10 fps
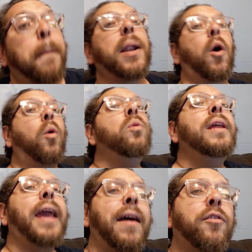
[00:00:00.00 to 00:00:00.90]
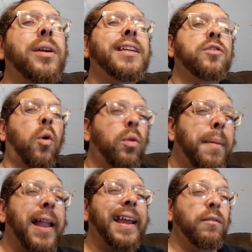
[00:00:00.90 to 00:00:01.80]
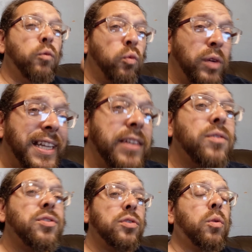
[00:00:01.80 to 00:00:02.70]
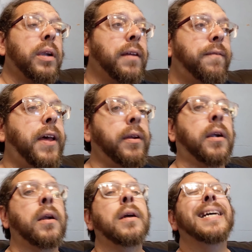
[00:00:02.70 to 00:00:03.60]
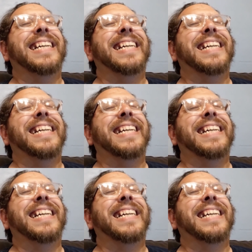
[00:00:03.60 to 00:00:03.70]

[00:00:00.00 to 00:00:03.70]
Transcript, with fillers: But only after he told about a real story of failure.